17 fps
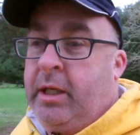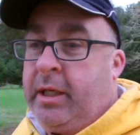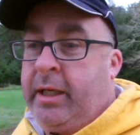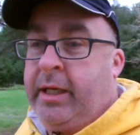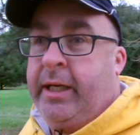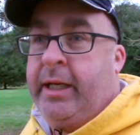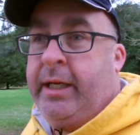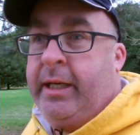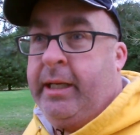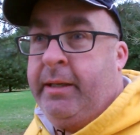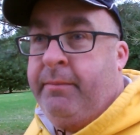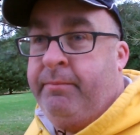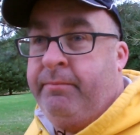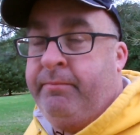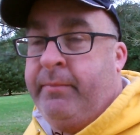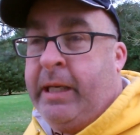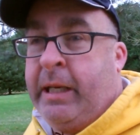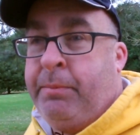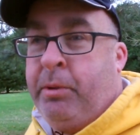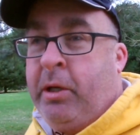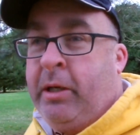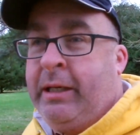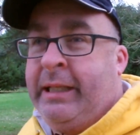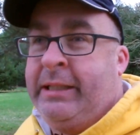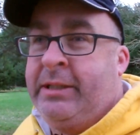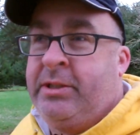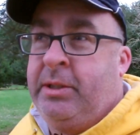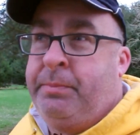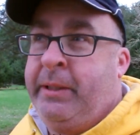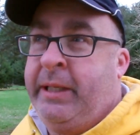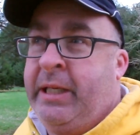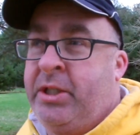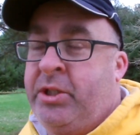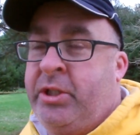I'll put a link to the
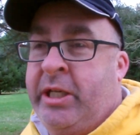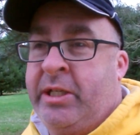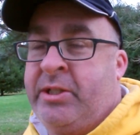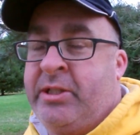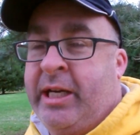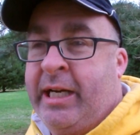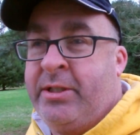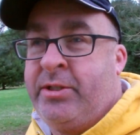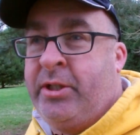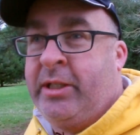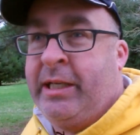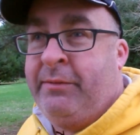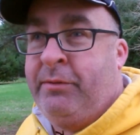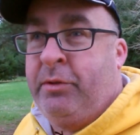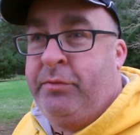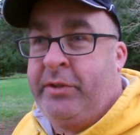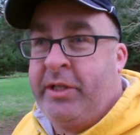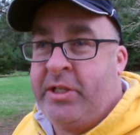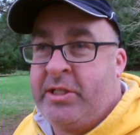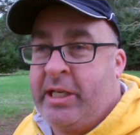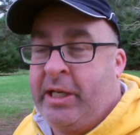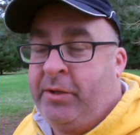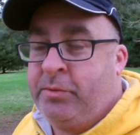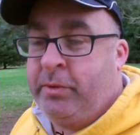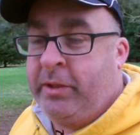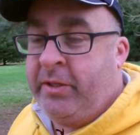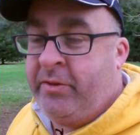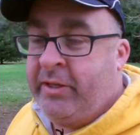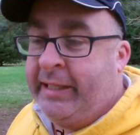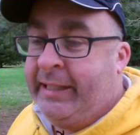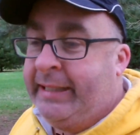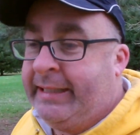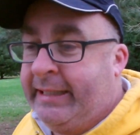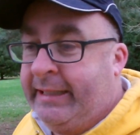PXG site so you can have a look for yourselves what you
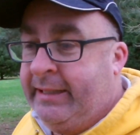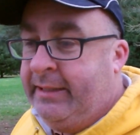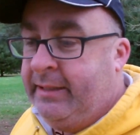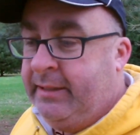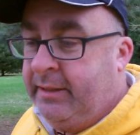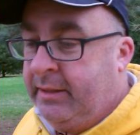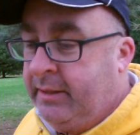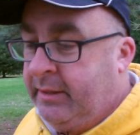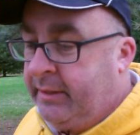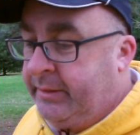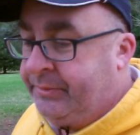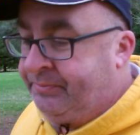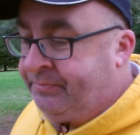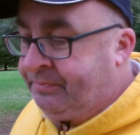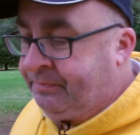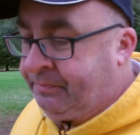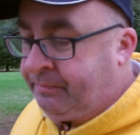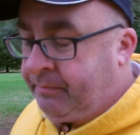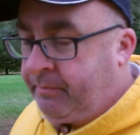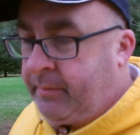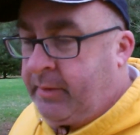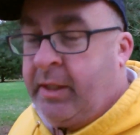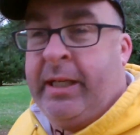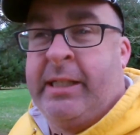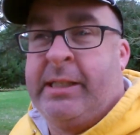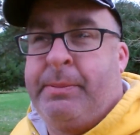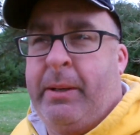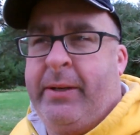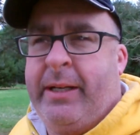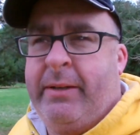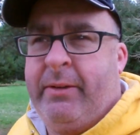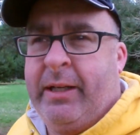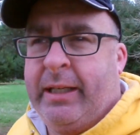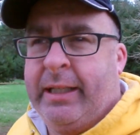think. And that's about
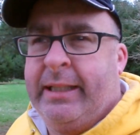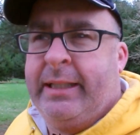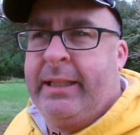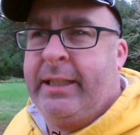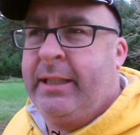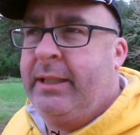it, really.